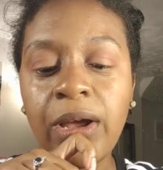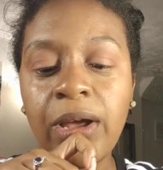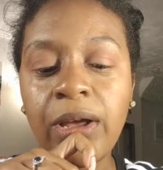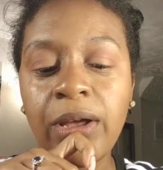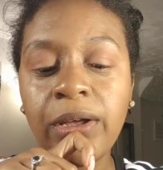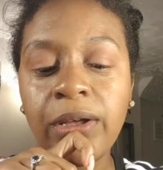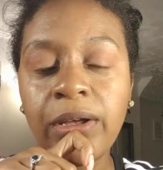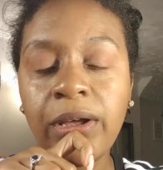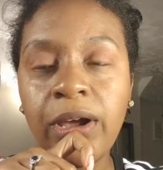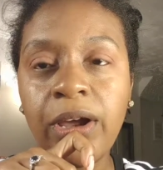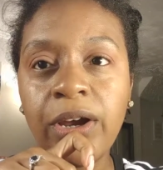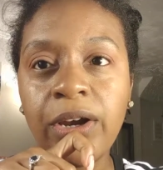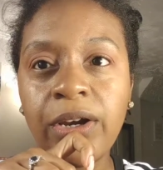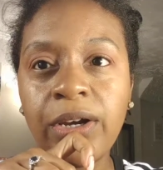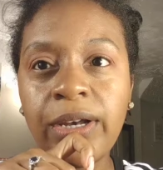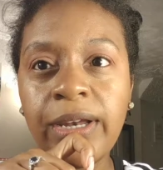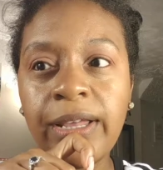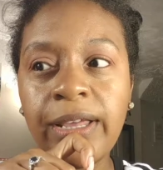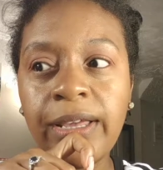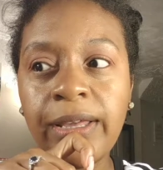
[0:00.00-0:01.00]

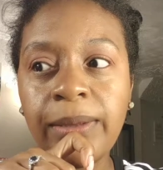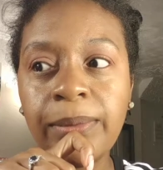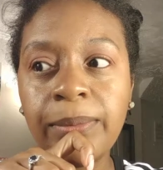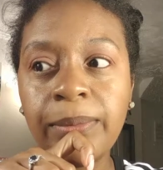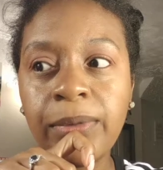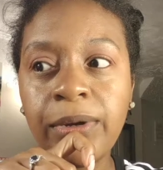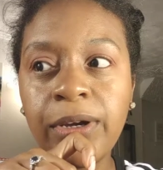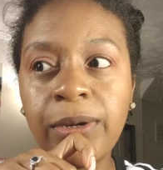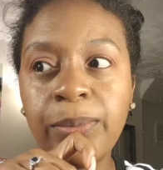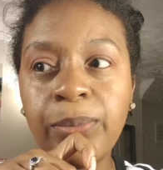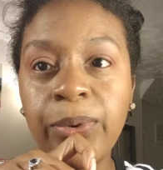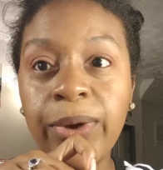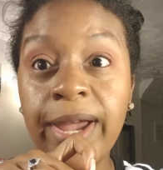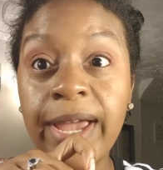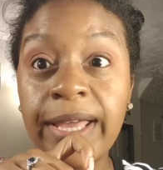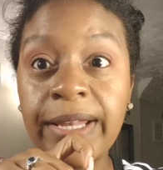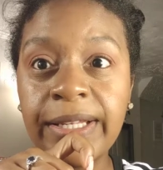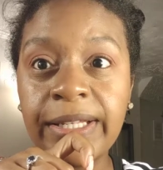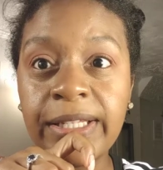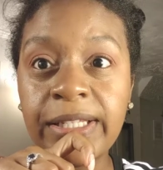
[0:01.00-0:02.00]
Her
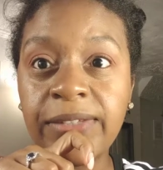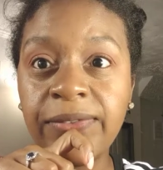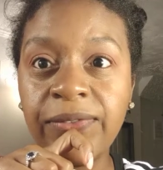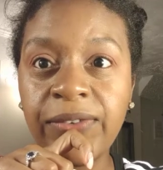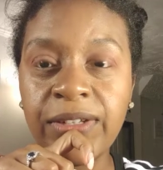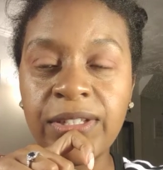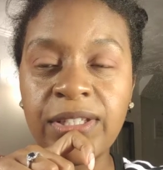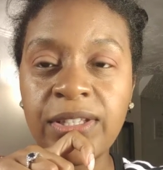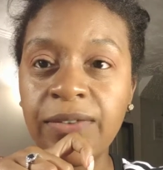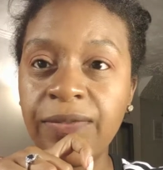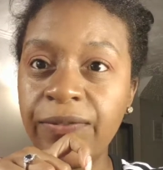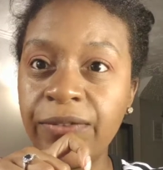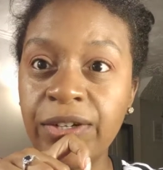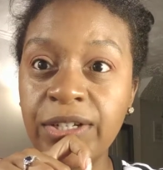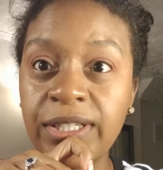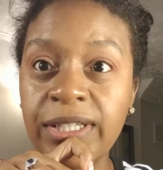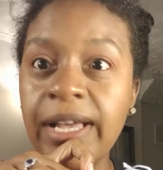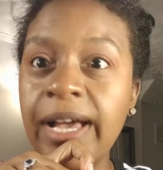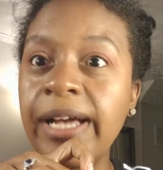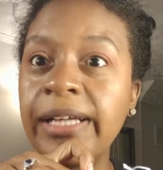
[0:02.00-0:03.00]
brand is
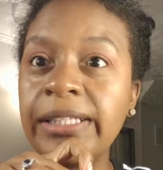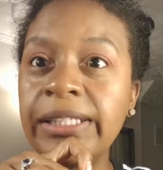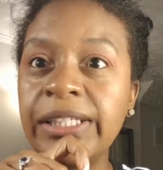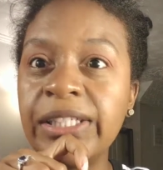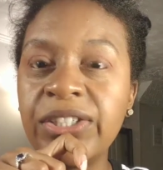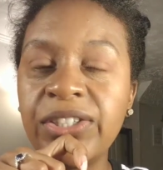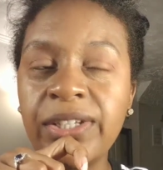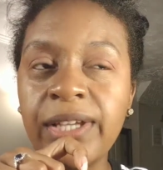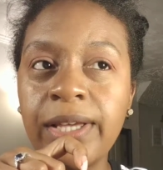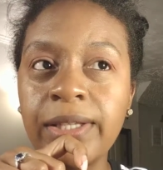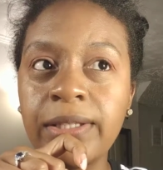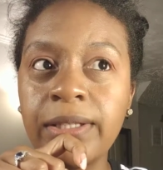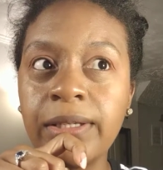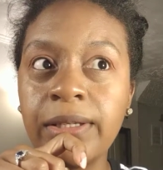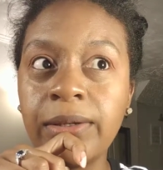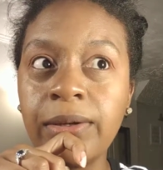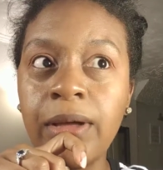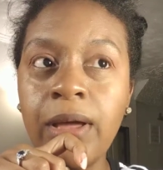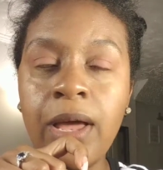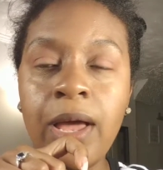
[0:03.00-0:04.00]
Versali. She has
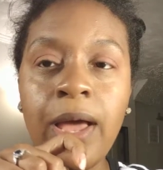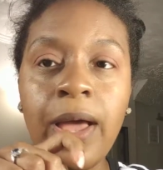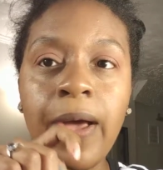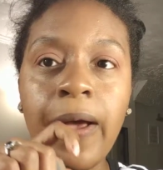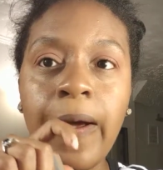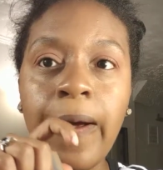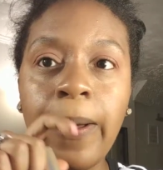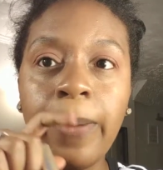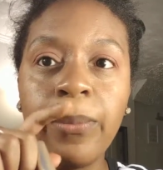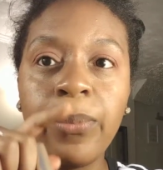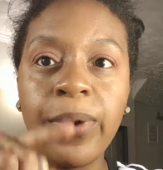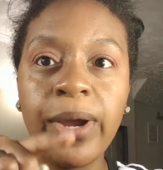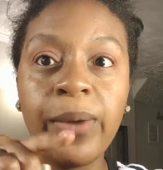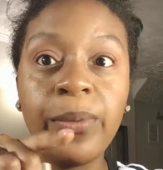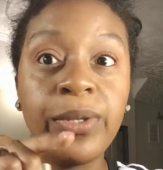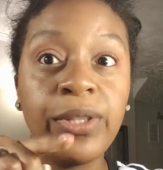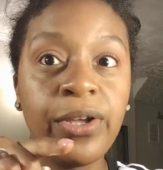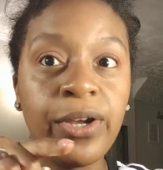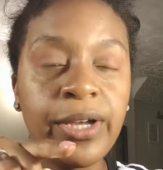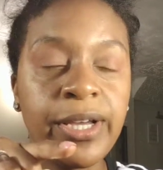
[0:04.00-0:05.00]
a
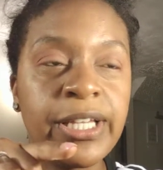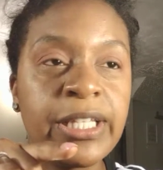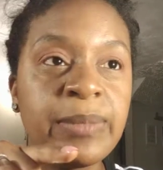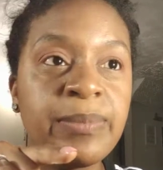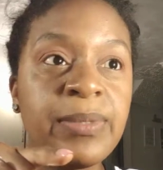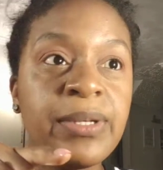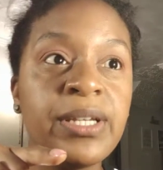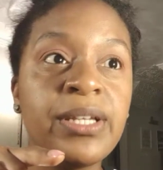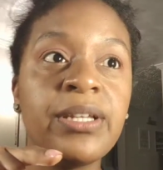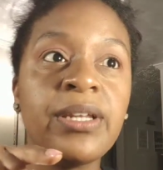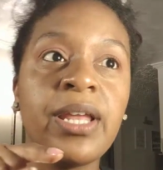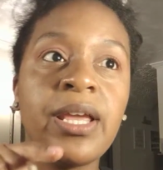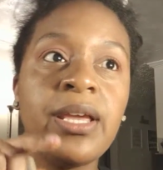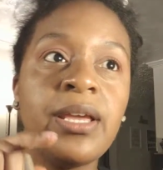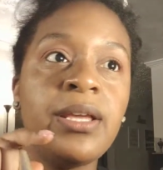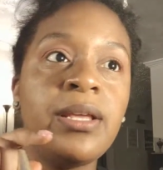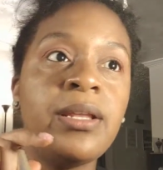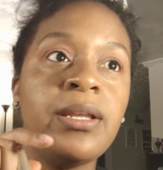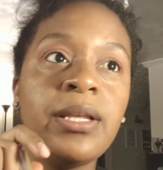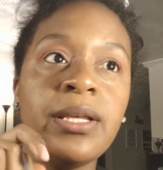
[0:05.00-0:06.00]
brand with her husband,
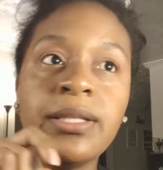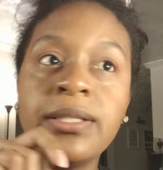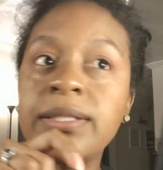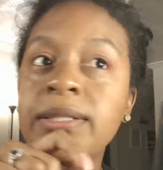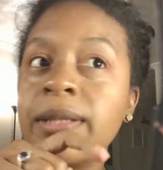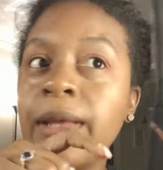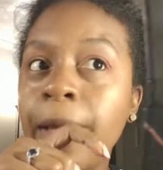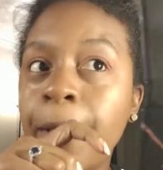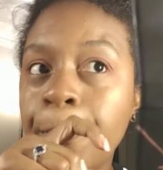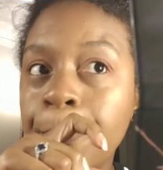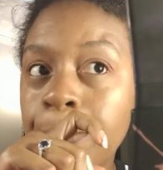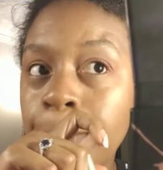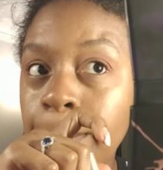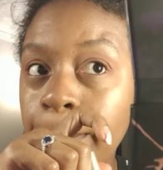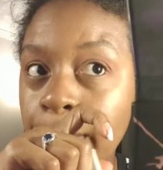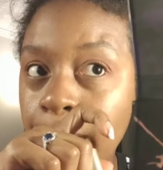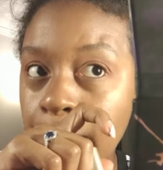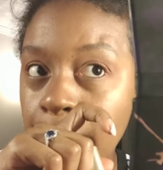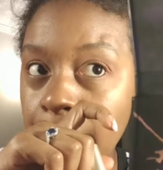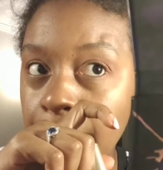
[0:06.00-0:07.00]
and it's the
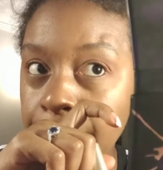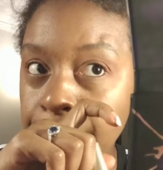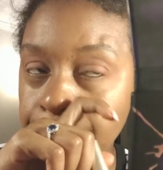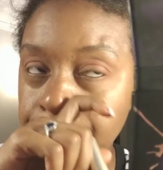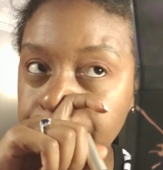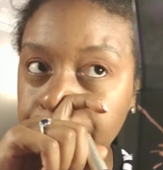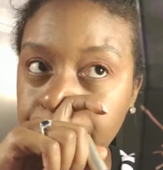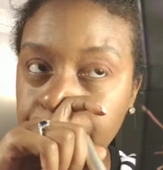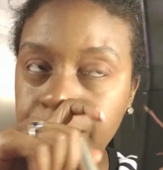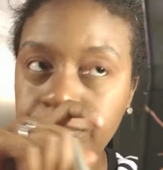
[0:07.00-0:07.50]
bomb,